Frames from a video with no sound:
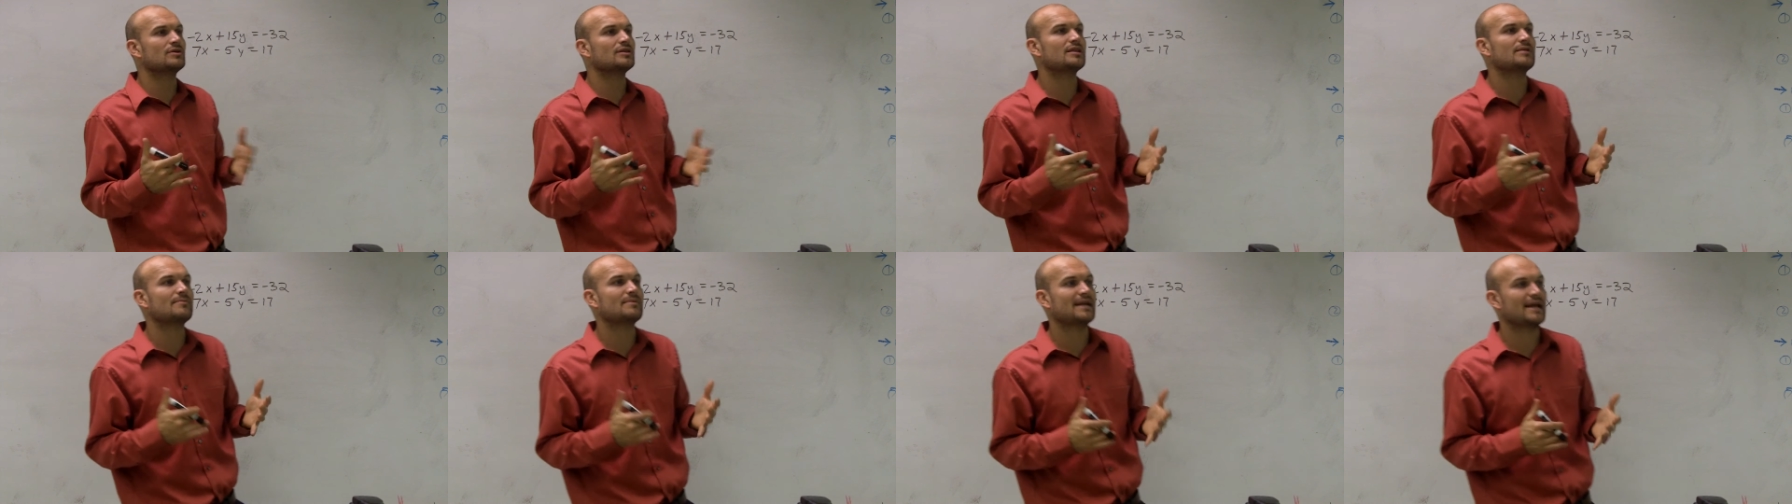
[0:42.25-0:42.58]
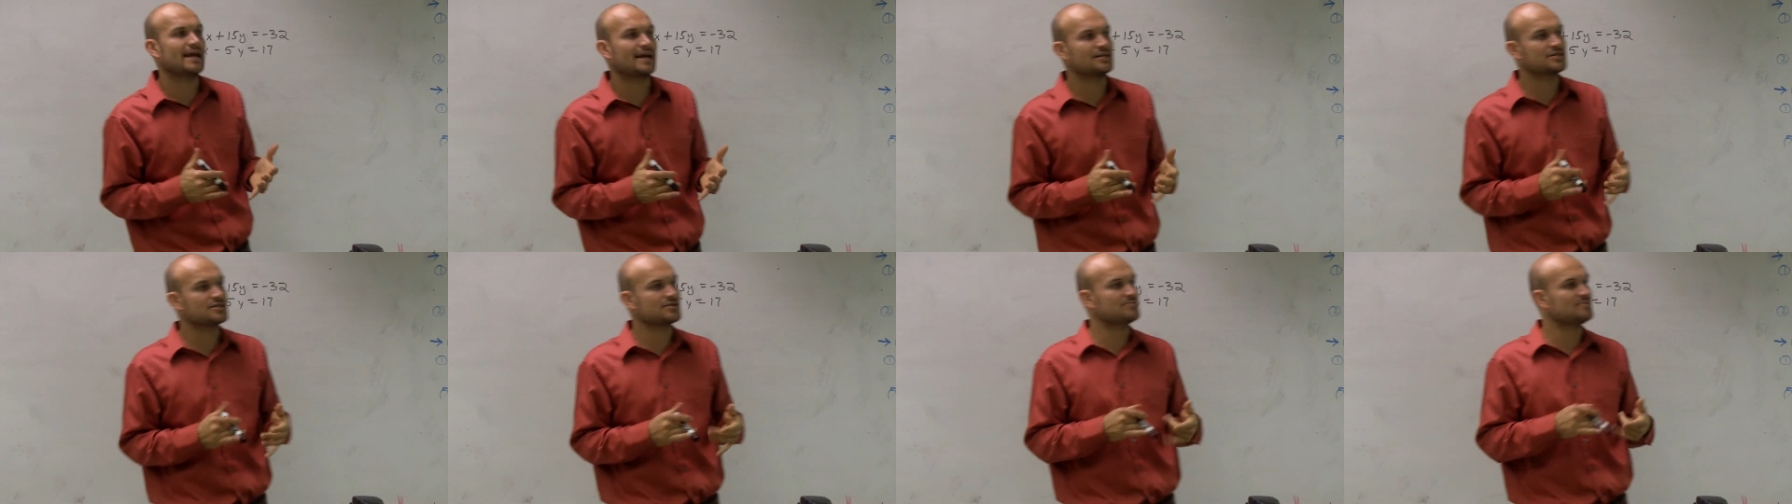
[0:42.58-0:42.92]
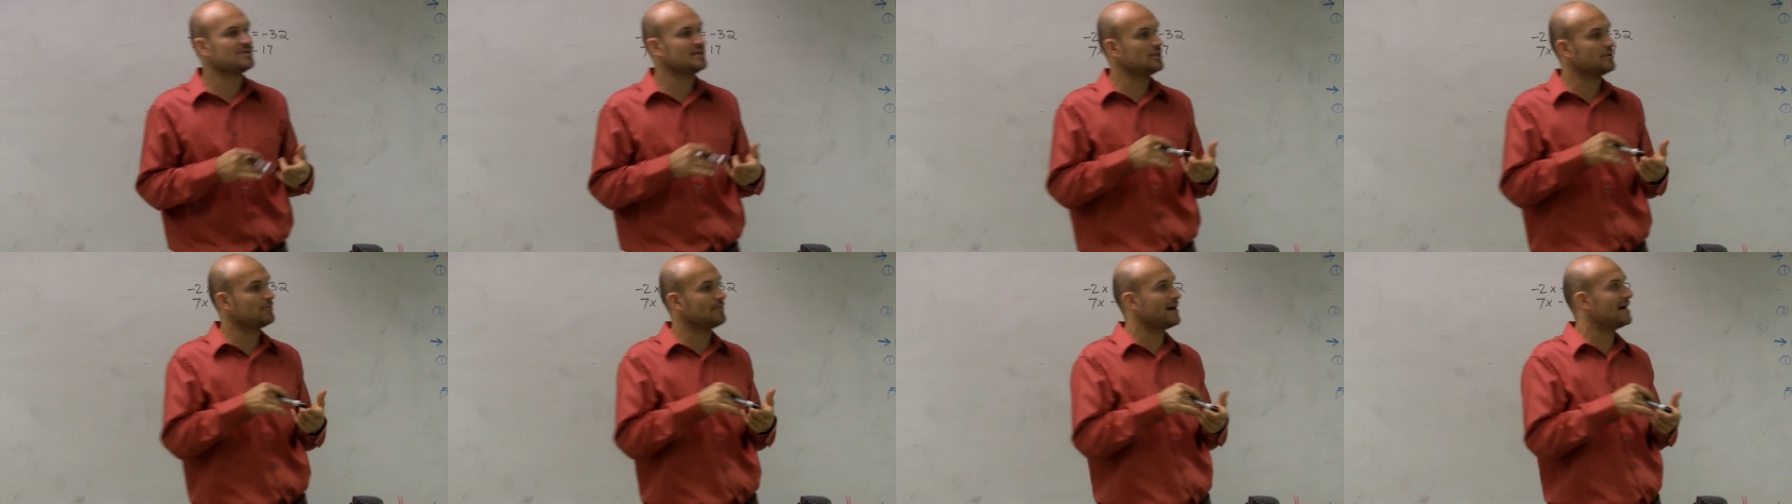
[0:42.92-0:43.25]

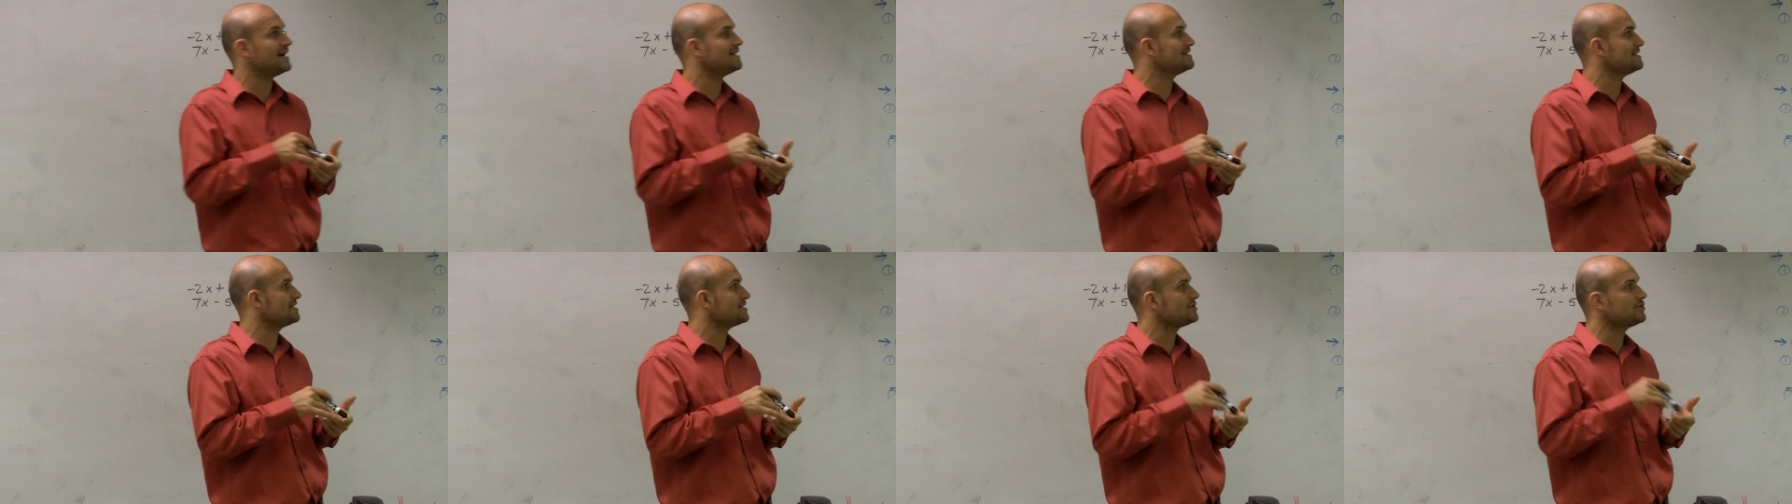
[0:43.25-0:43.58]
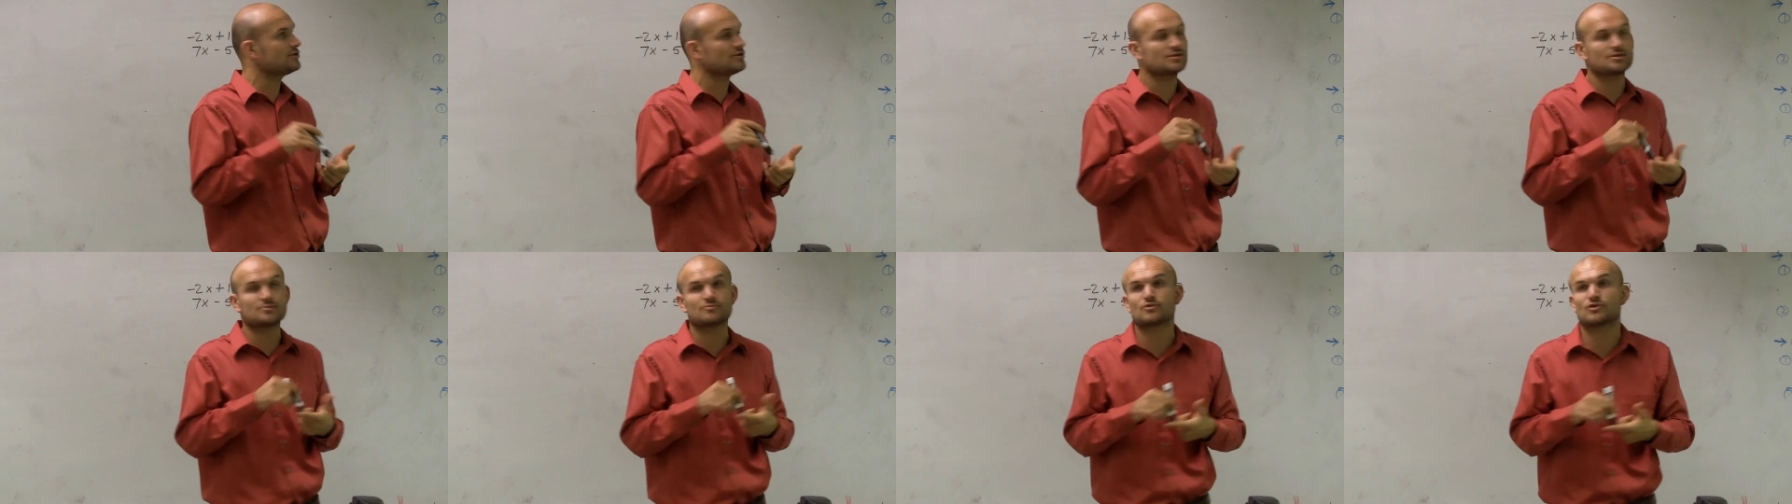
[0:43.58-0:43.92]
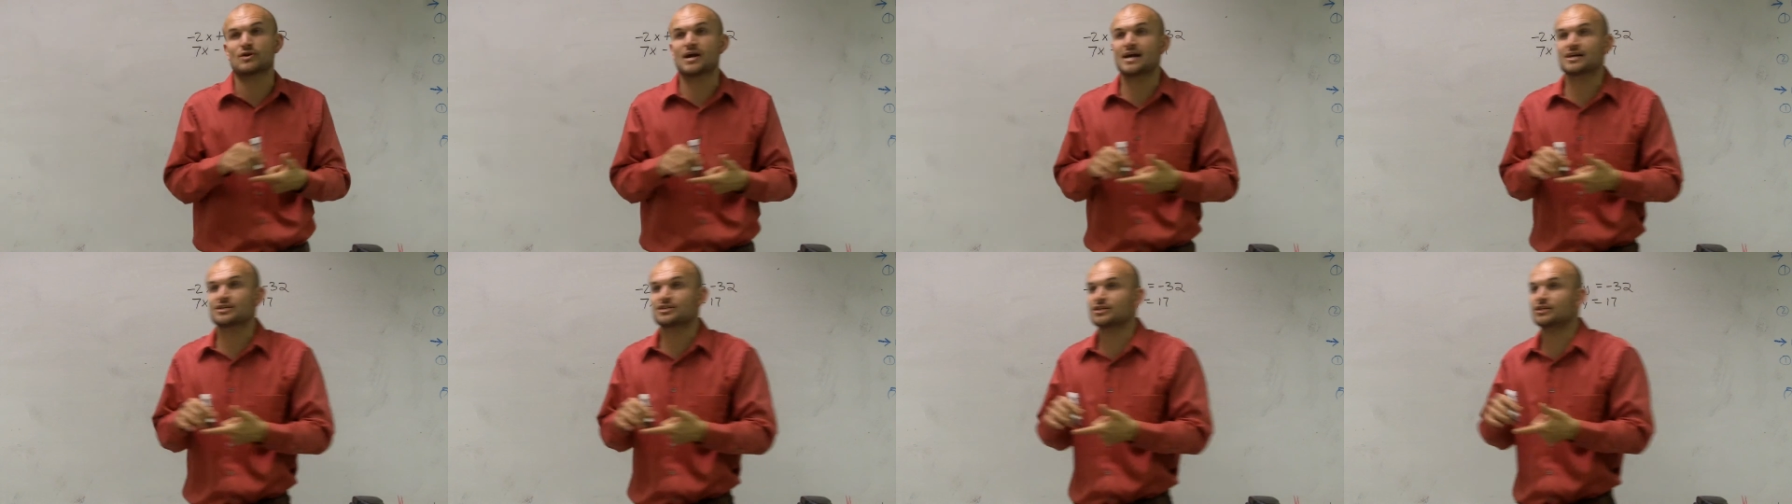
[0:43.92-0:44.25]
elimination either by addition or
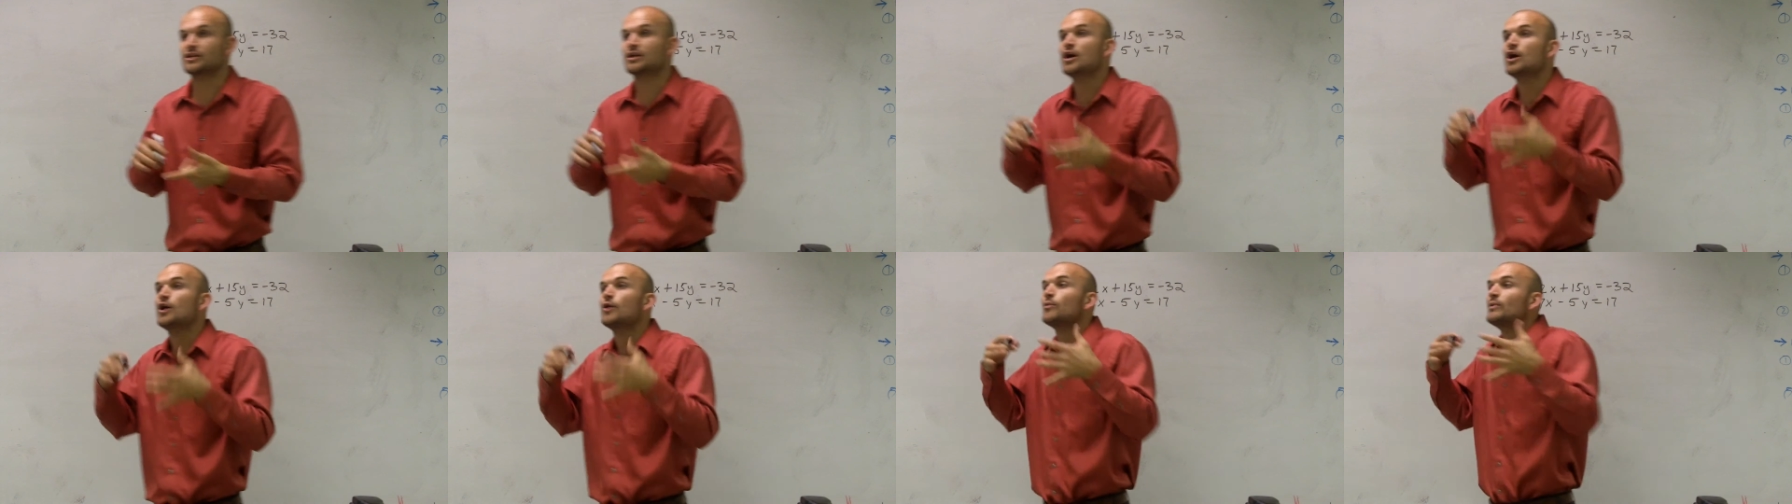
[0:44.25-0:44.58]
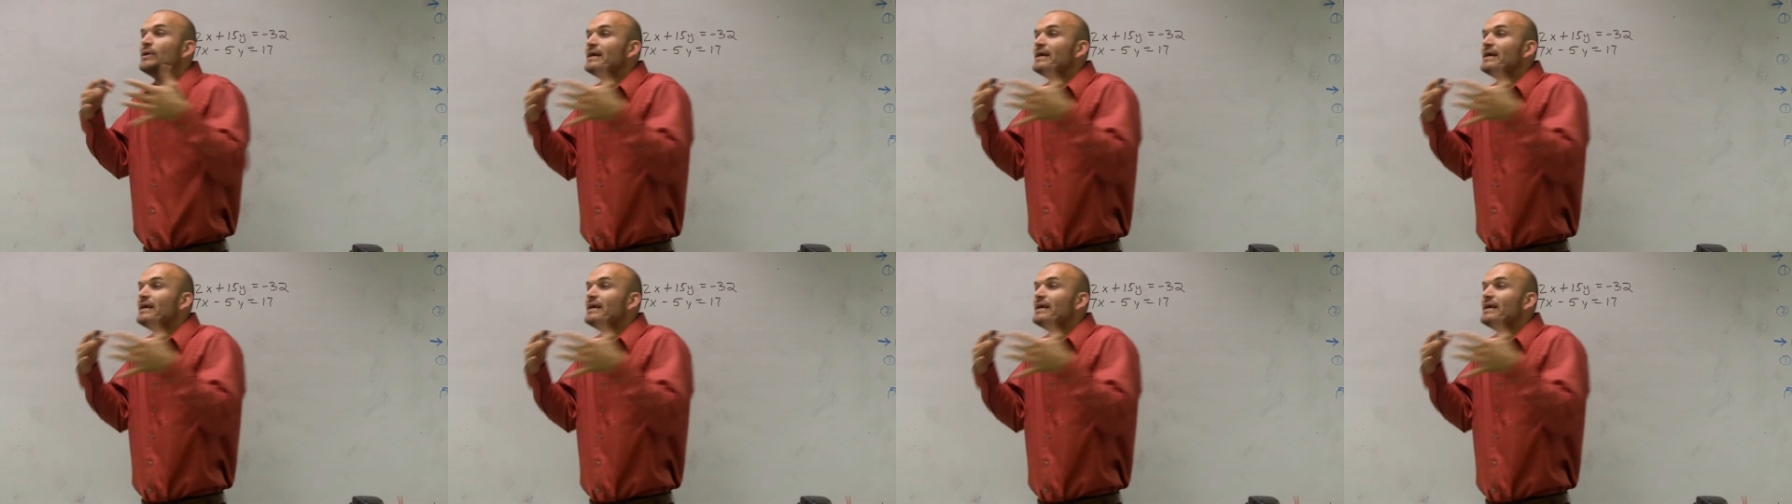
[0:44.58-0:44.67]
subtraction,